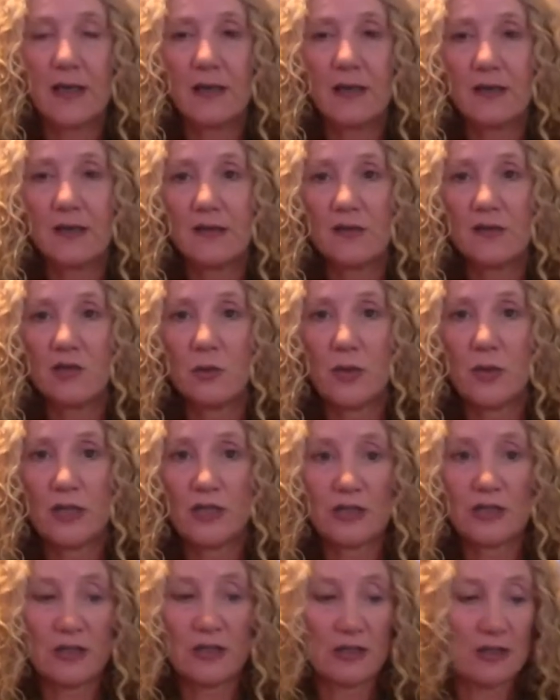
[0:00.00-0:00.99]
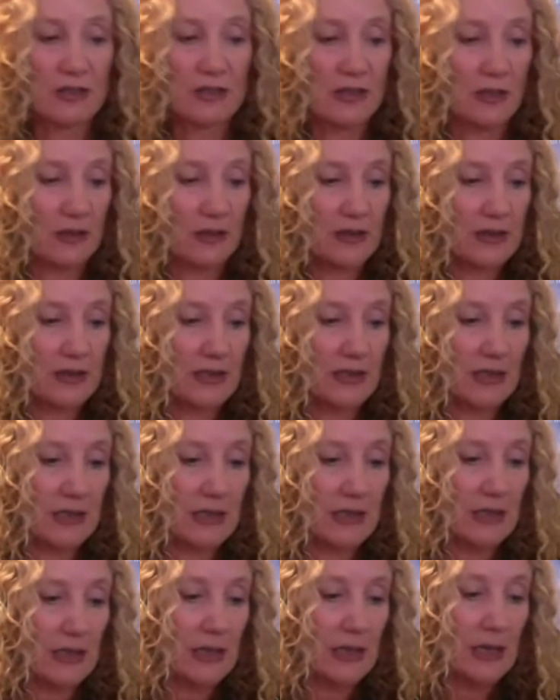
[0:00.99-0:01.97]
the situation in the DRC.
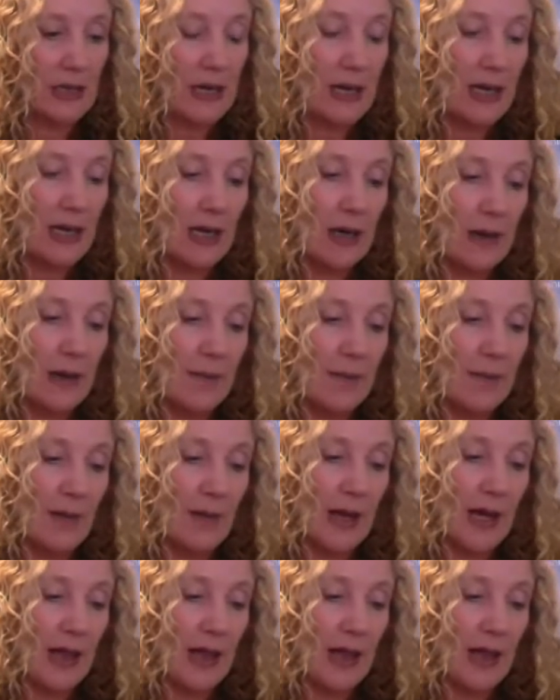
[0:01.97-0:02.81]
Um,